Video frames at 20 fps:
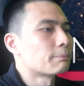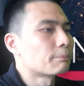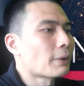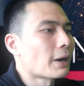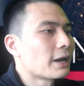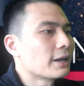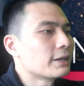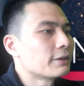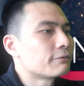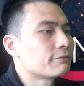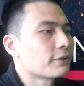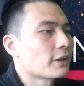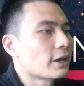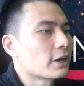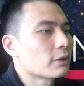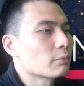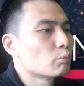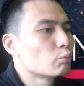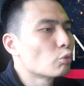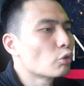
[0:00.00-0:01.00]
pilot
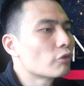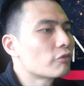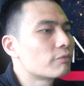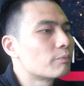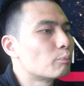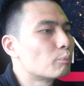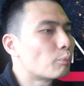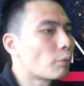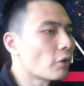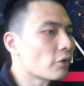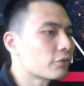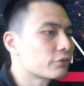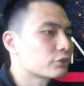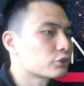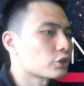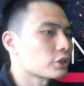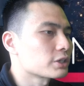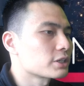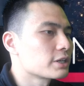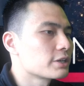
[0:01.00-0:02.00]
fly moved both
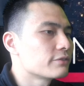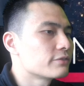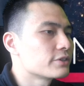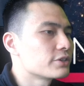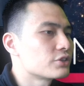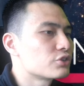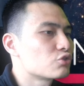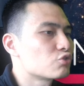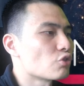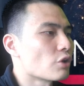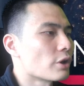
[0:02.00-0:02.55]
thrust levers to